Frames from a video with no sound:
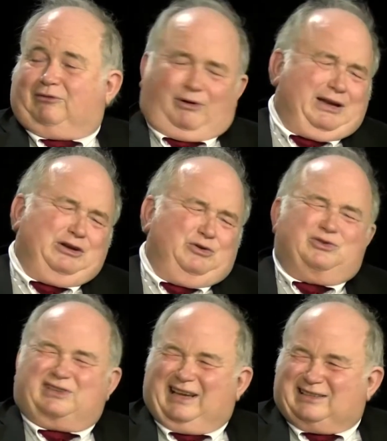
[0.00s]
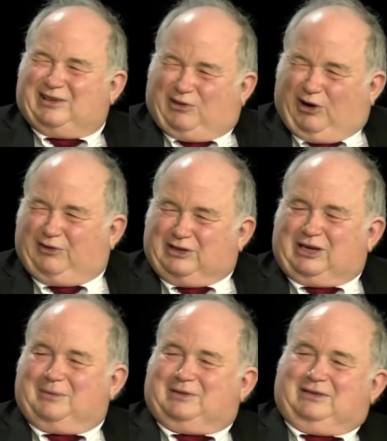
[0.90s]
running newsstands and coffee
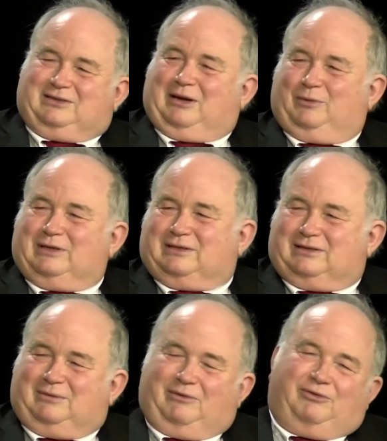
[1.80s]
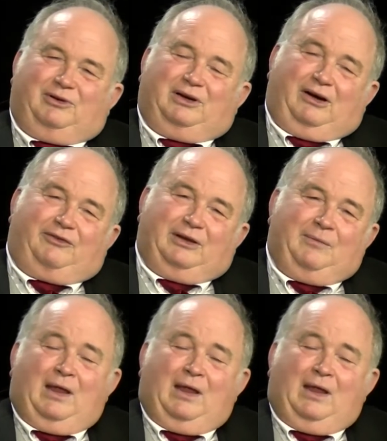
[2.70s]
shops in the subway system of Philadelphia,